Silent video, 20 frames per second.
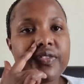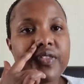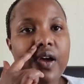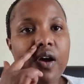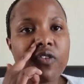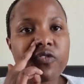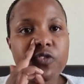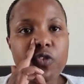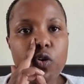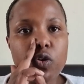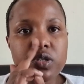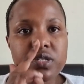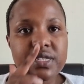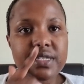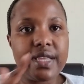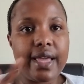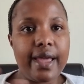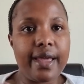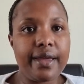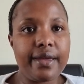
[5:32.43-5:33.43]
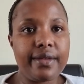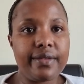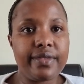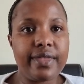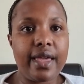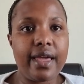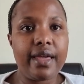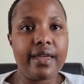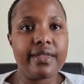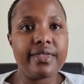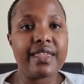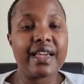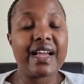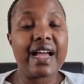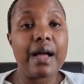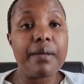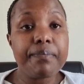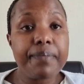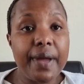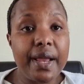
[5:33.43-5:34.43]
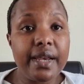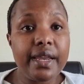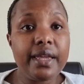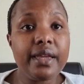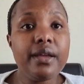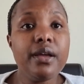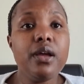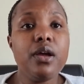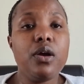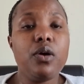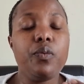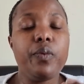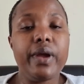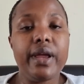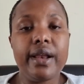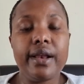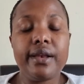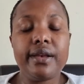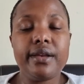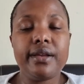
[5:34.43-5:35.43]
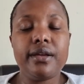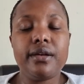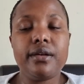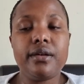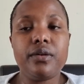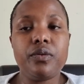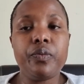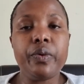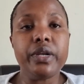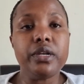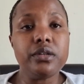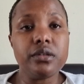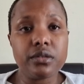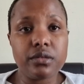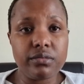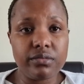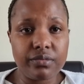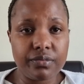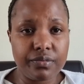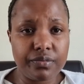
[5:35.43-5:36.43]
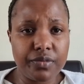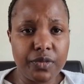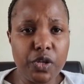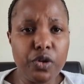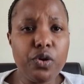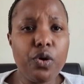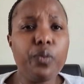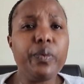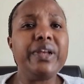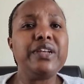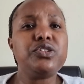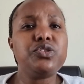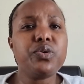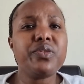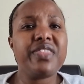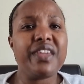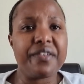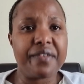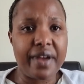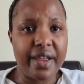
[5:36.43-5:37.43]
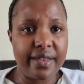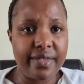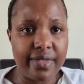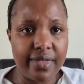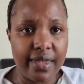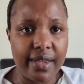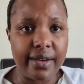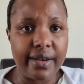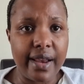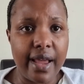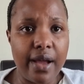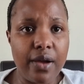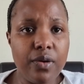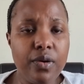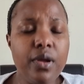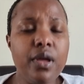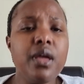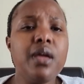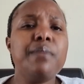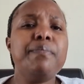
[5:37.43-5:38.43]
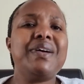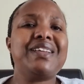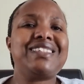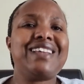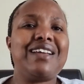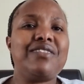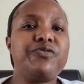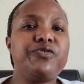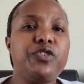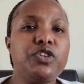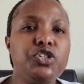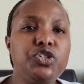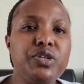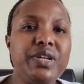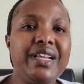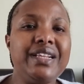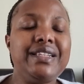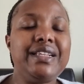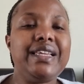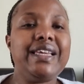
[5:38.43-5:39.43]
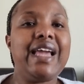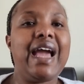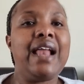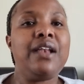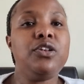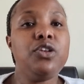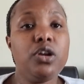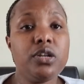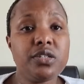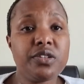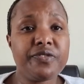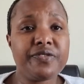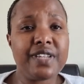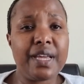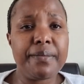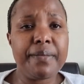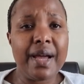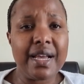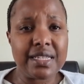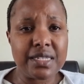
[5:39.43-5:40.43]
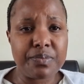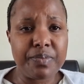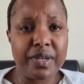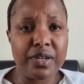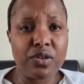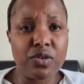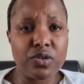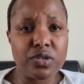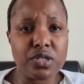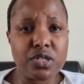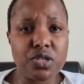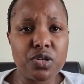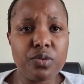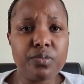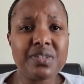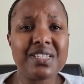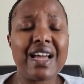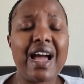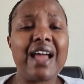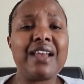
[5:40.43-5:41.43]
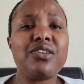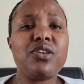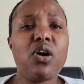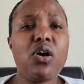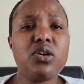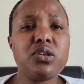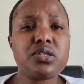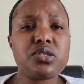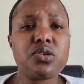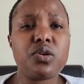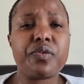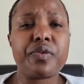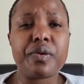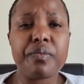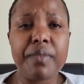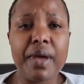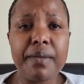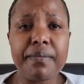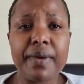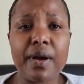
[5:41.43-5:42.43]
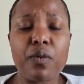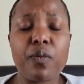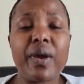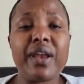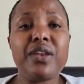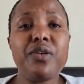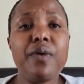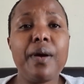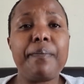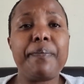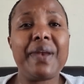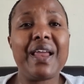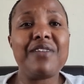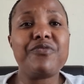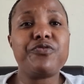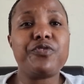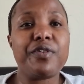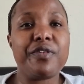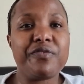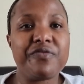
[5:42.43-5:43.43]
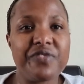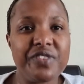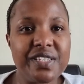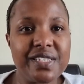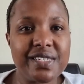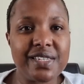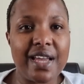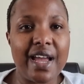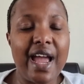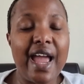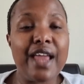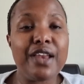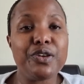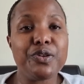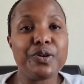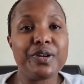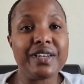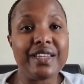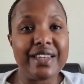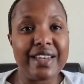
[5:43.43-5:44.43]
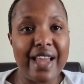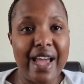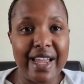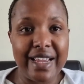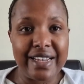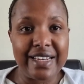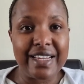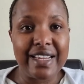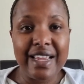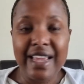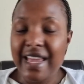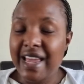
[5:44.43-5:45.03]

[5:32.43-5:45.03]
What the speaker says: of course, the company will do the right thing now, but unfortunately a lot of time has been consumed. And also remember, when you apply for a visa and you're denied